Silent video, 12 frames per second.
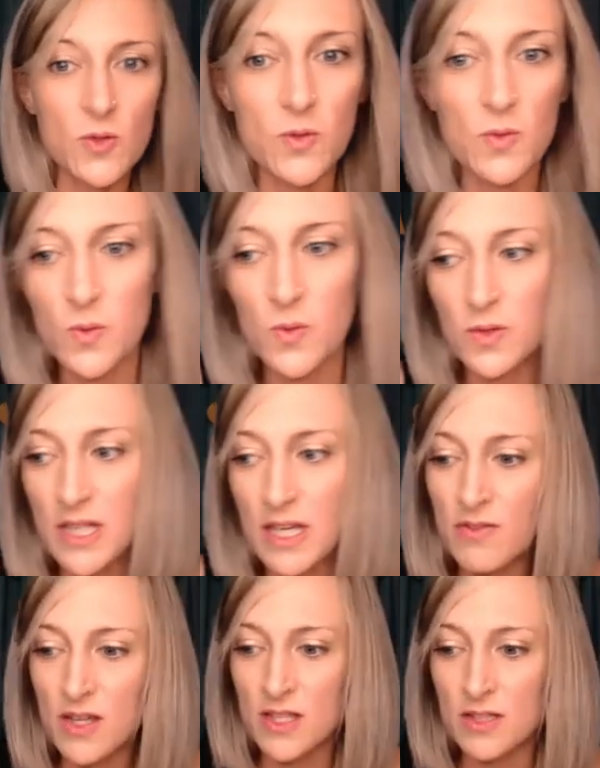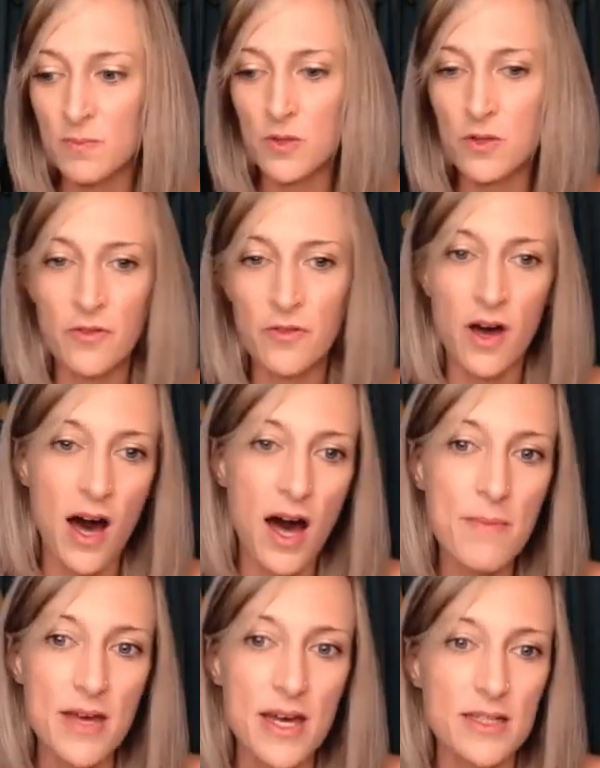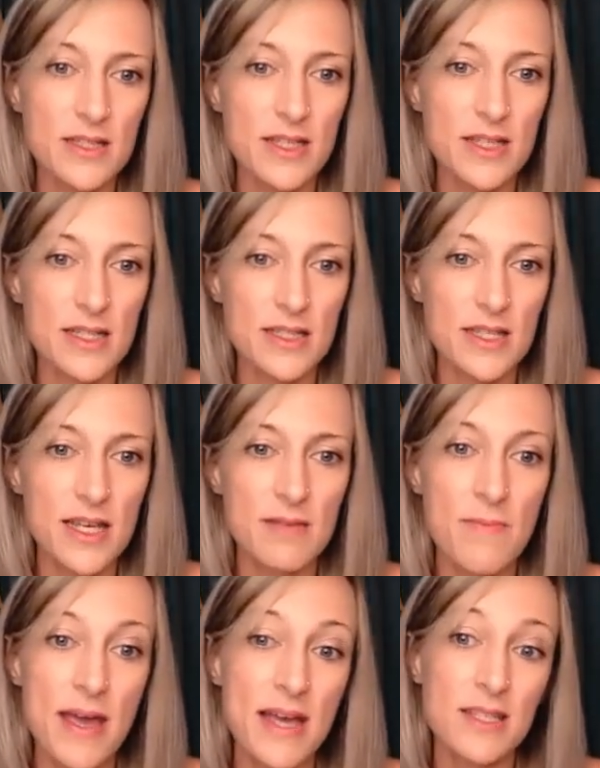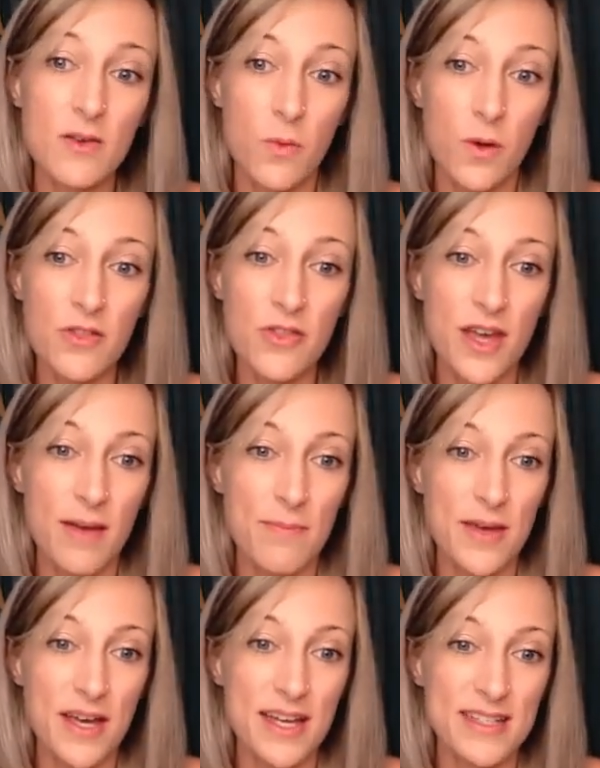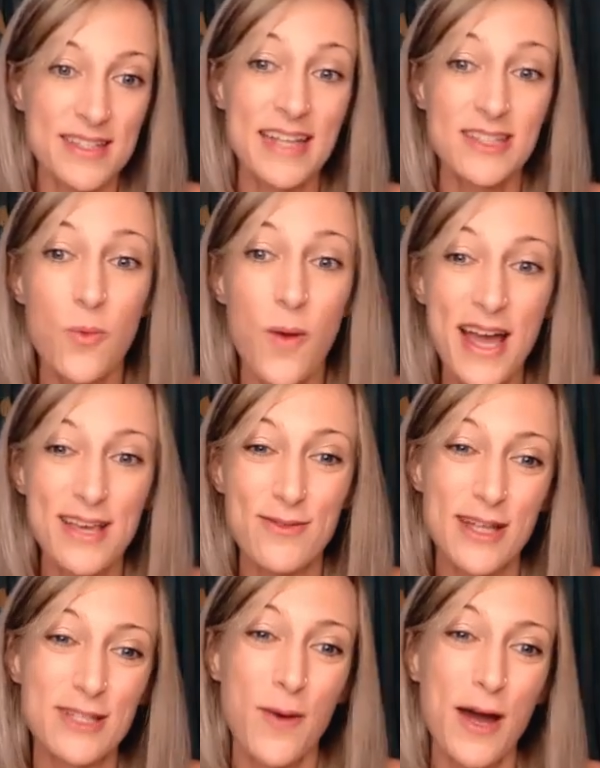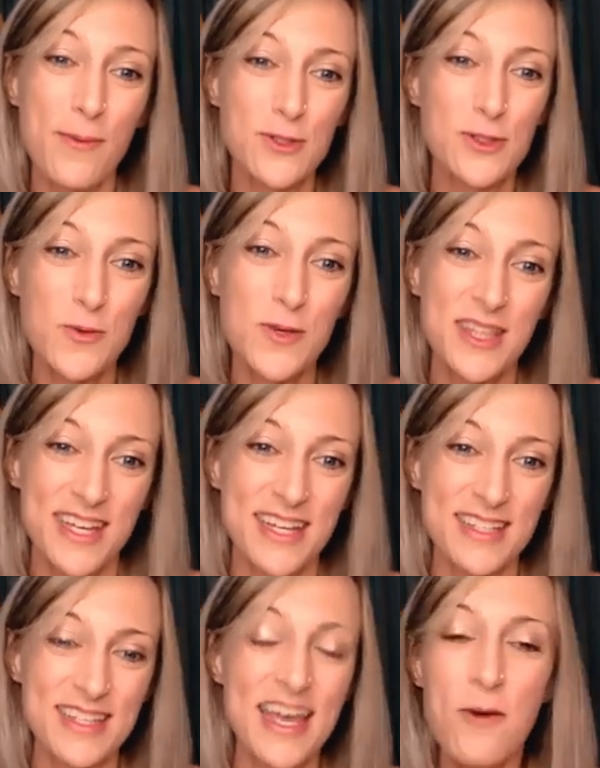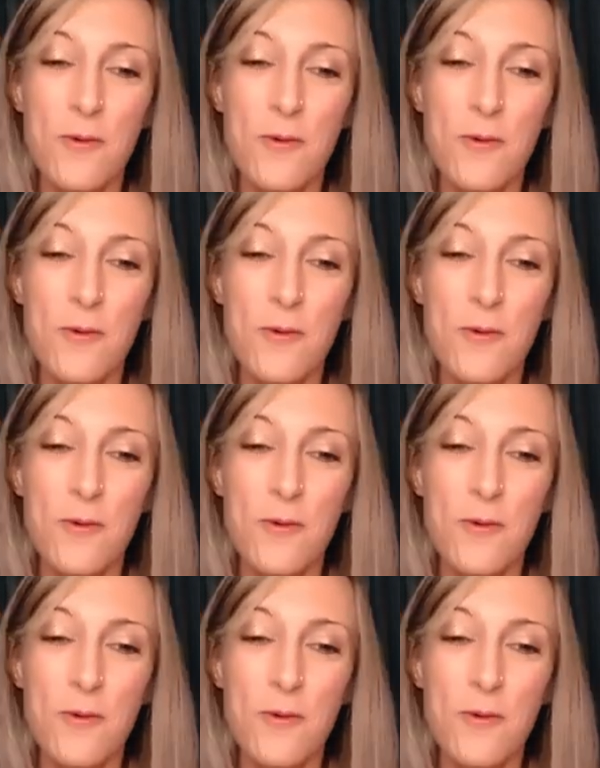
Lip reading: who leave these beautiful comments, it makes it worth it, because that's why we're doing this.